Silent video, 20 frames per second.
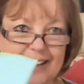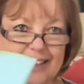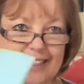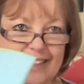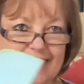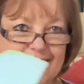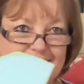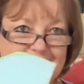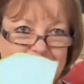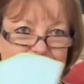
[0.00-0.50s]

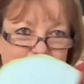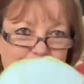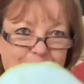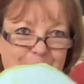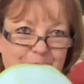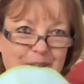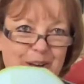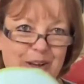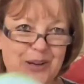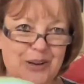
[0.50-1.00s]
There's
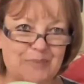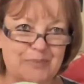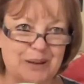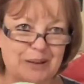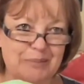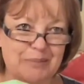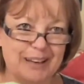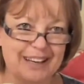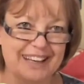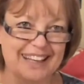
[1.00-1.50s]
your Loopy
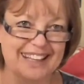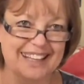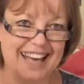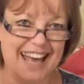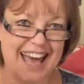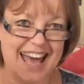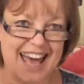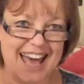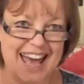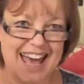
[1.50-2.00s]
Bird
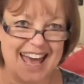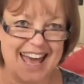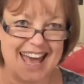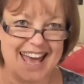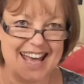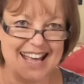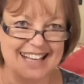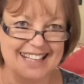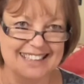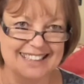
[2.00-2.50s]

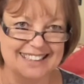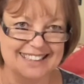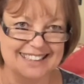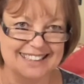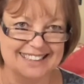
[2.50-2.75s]
head.